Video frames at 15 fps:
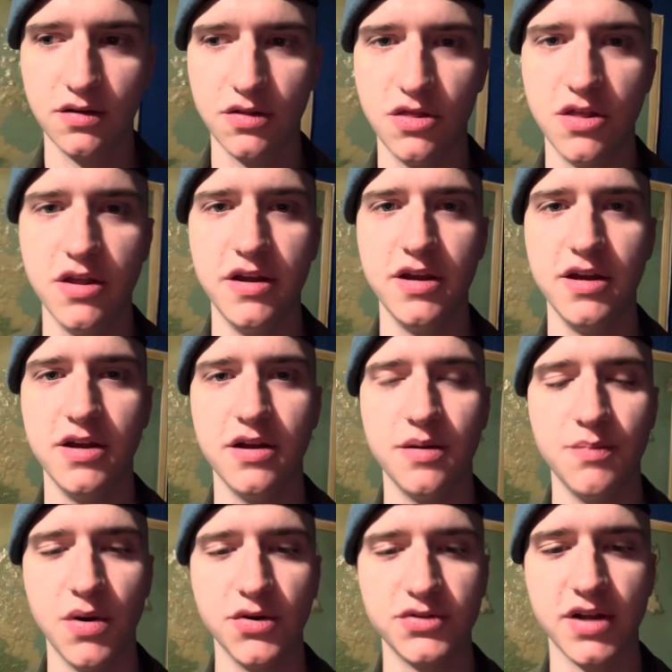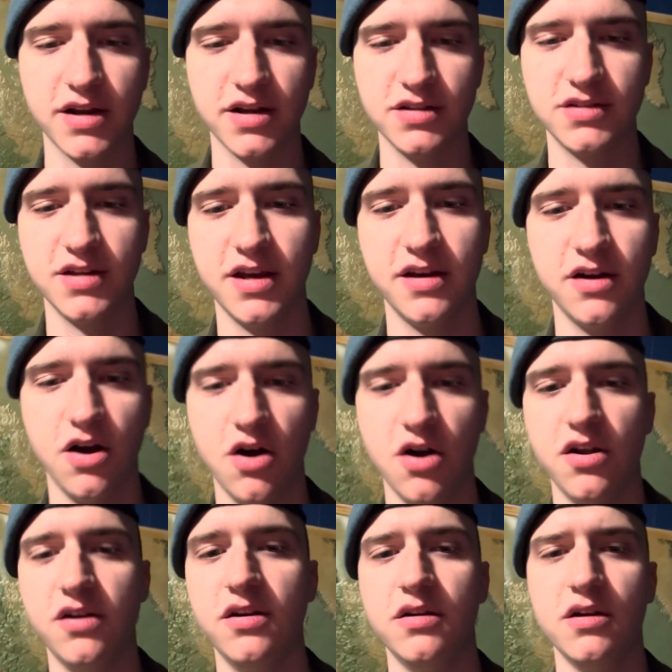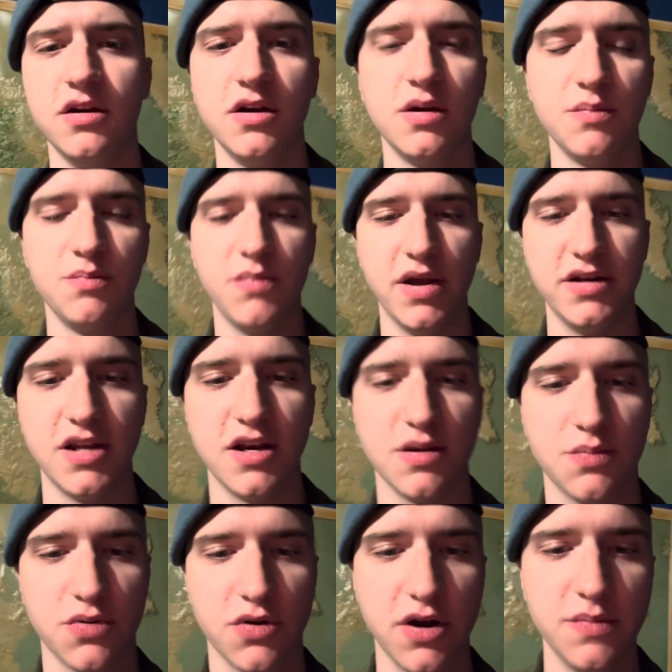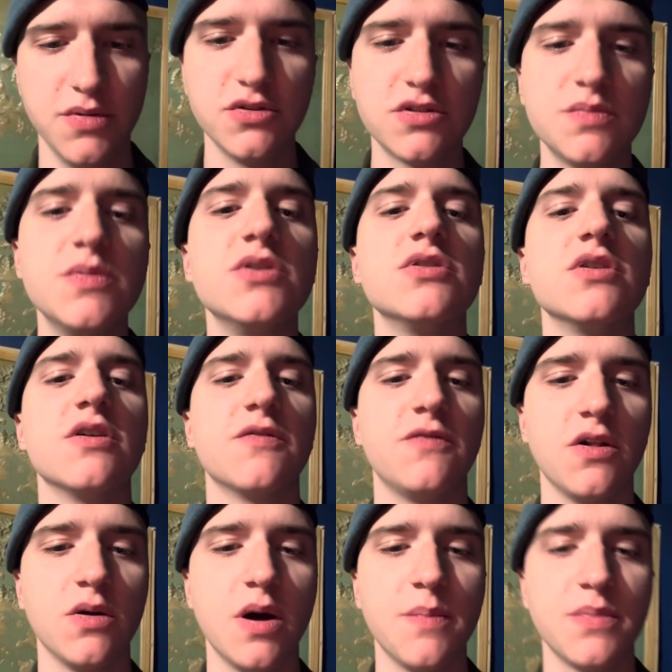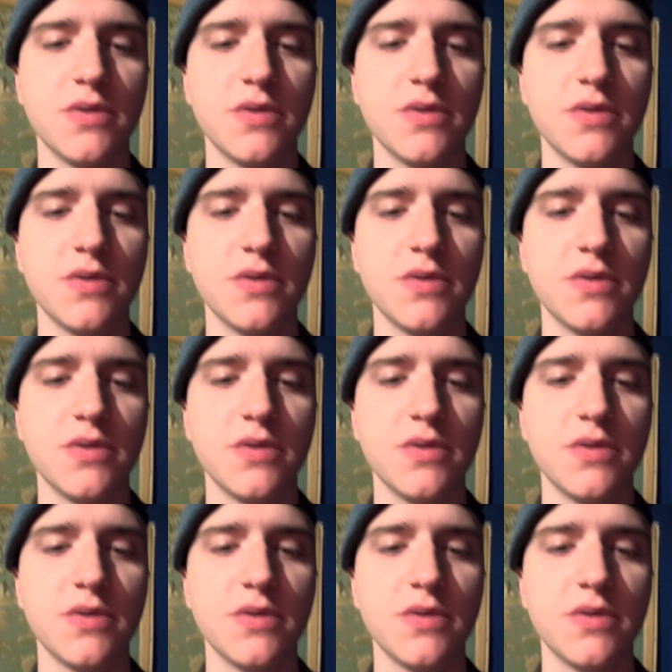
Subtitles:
the most I can say on maintaining parade boots, be sure to follow up